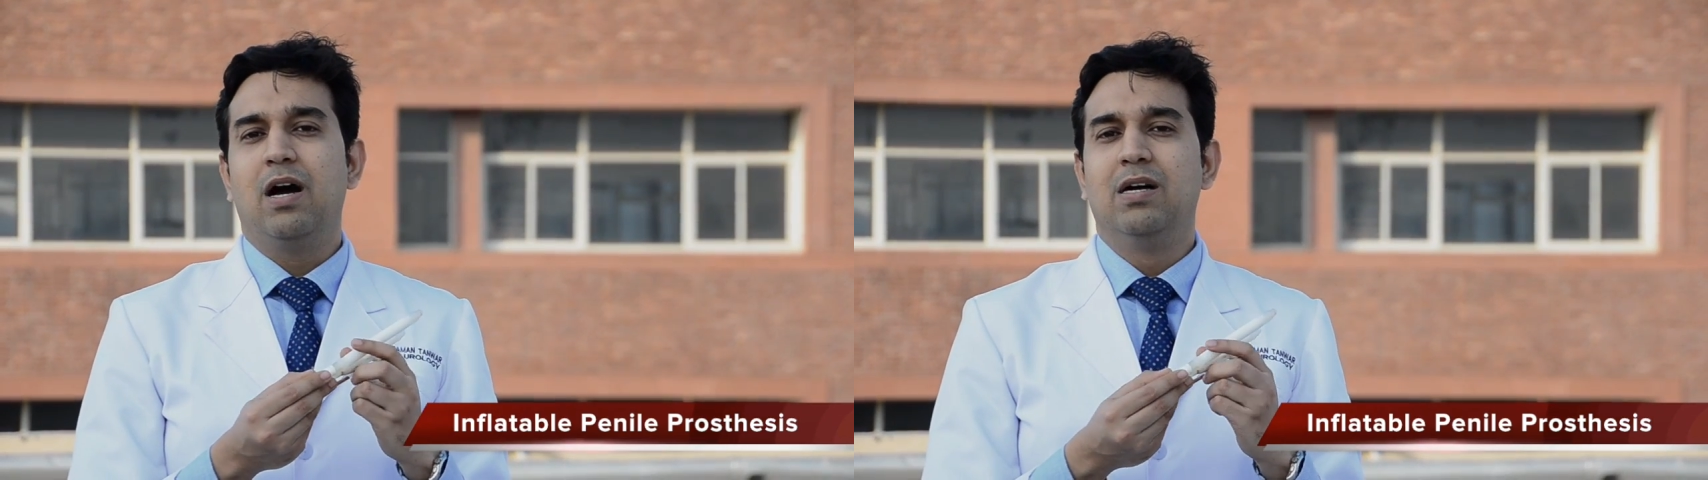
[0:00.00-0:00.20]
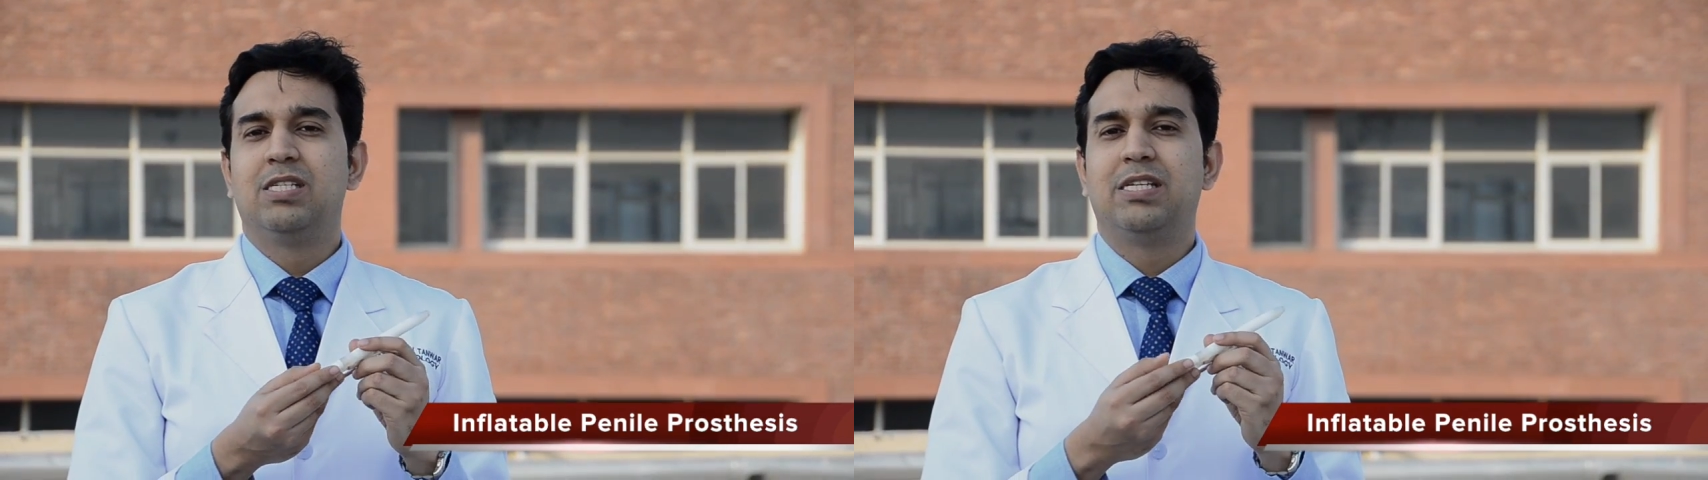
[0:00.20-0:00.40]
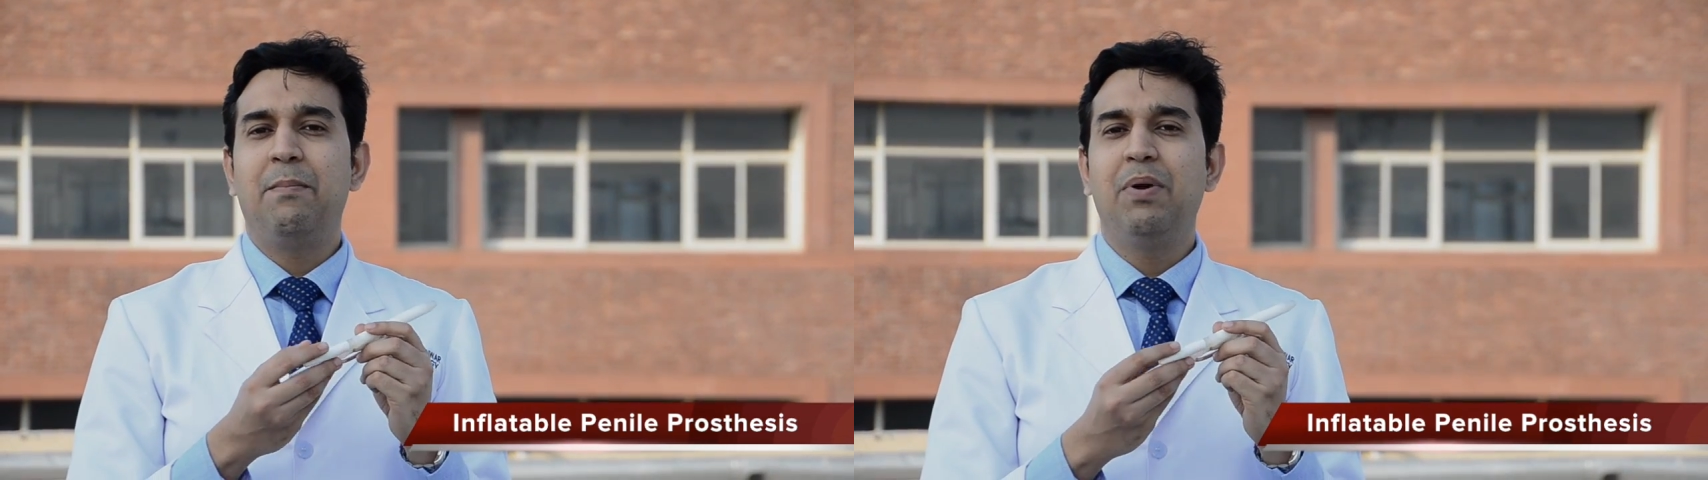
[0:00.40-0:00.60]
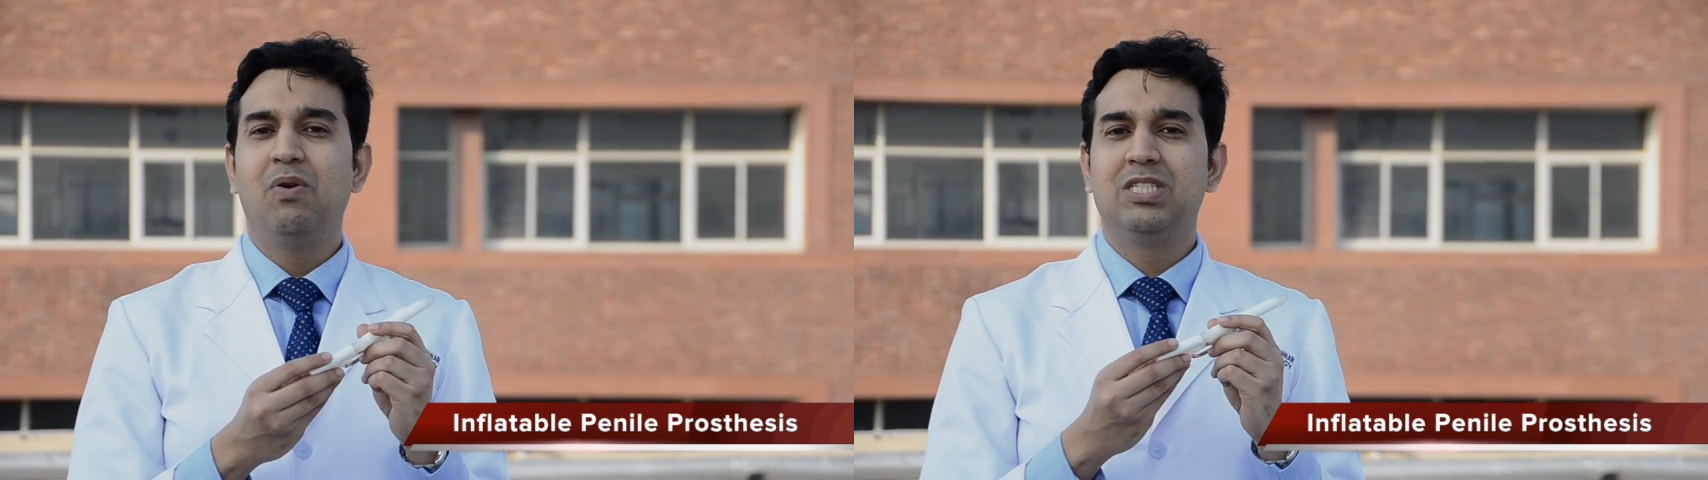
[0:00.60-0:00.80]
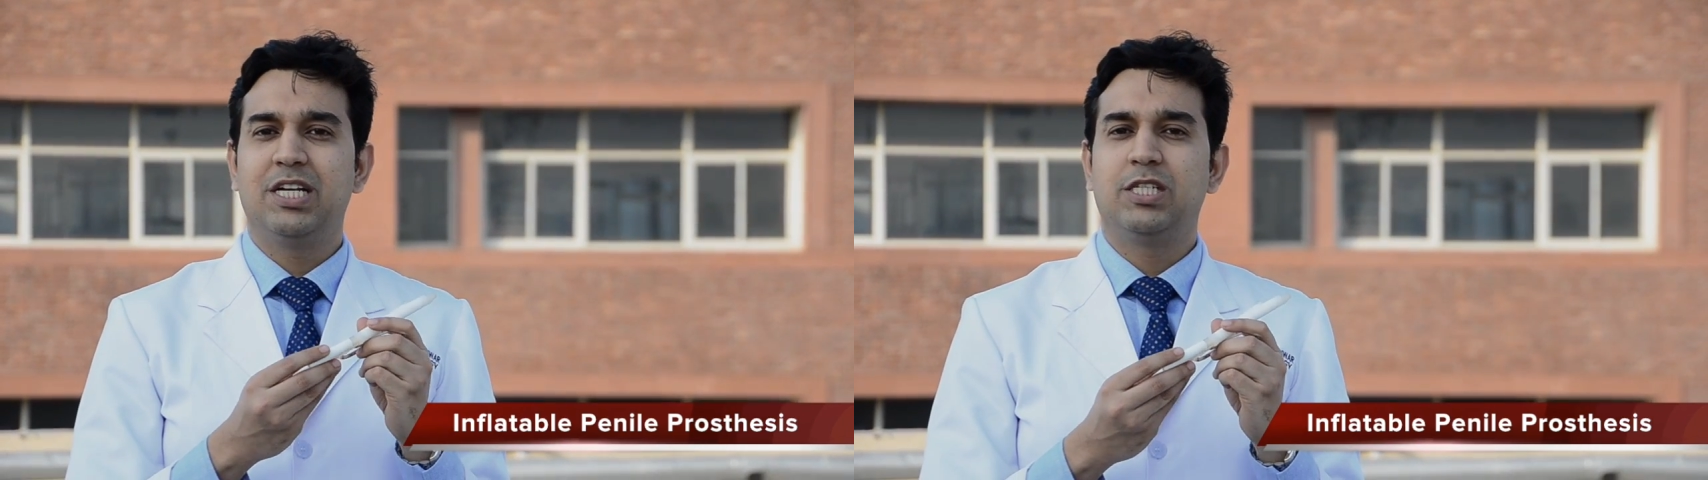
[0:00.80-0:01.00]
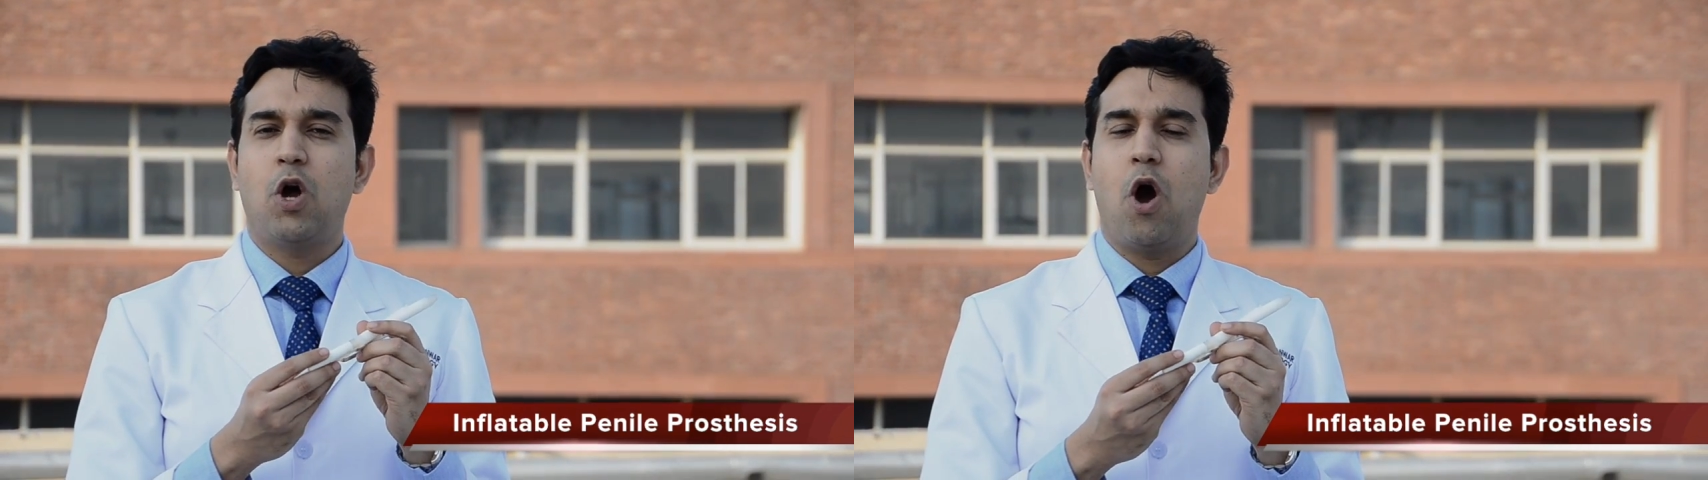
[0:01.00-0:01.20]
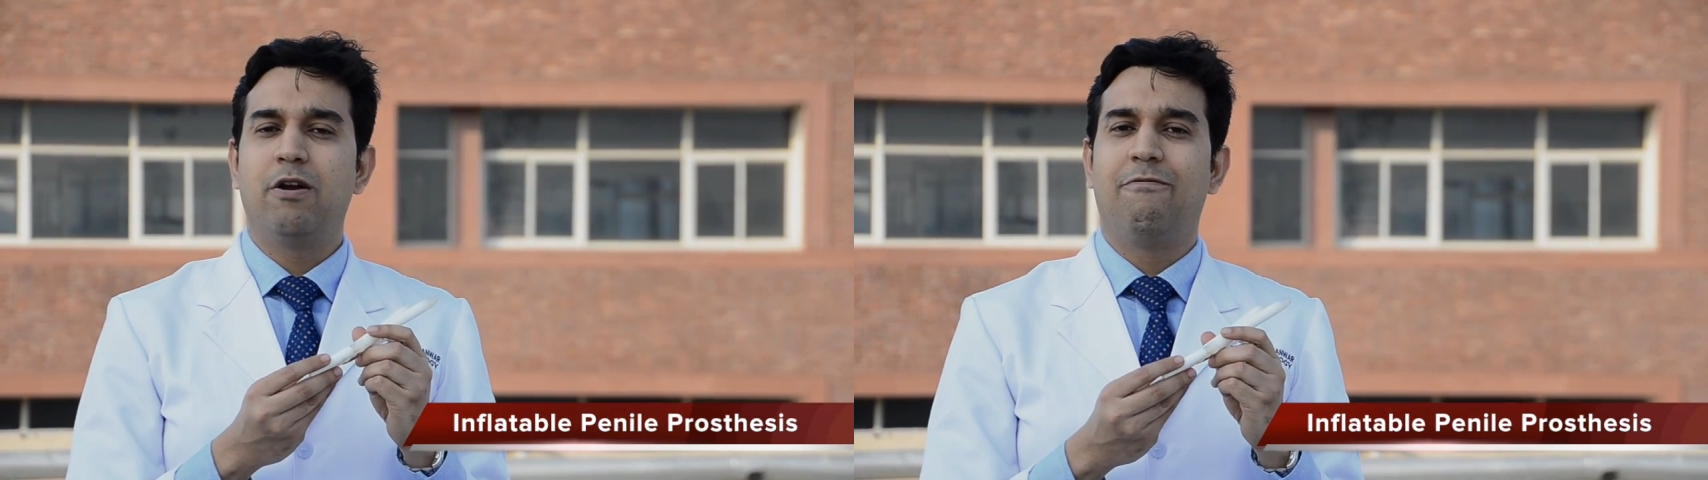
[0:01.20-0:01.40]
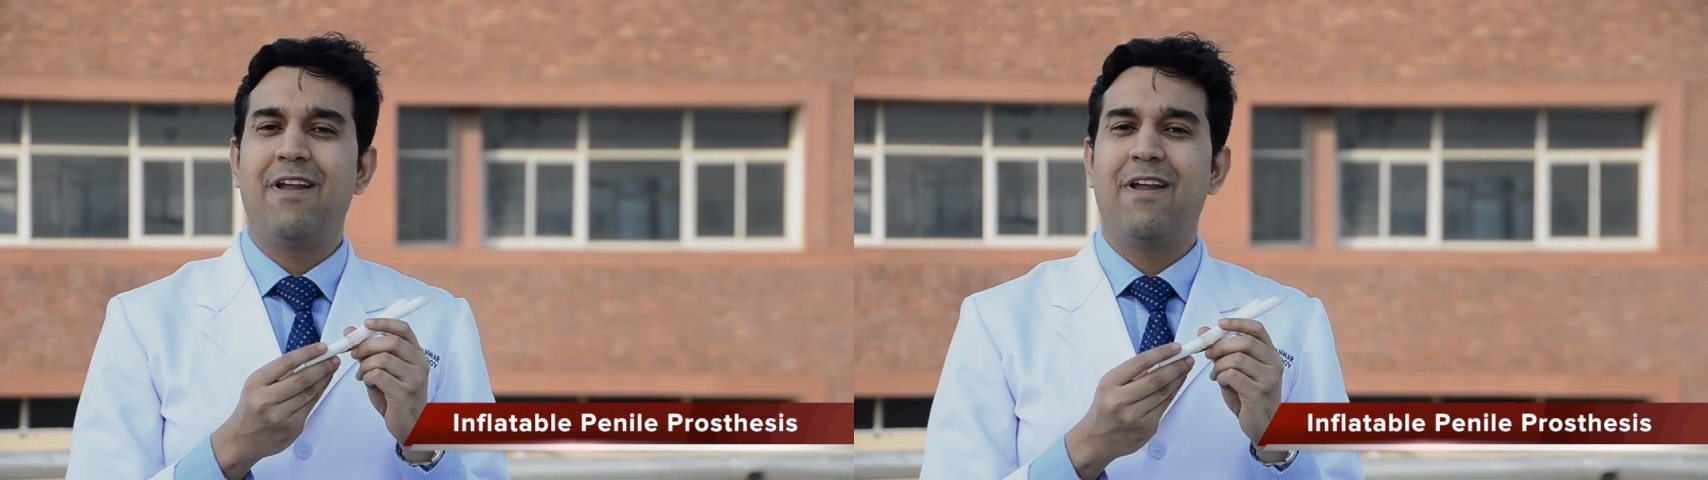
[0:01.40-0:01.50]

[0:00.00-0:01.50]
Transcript: a semi-rigid or a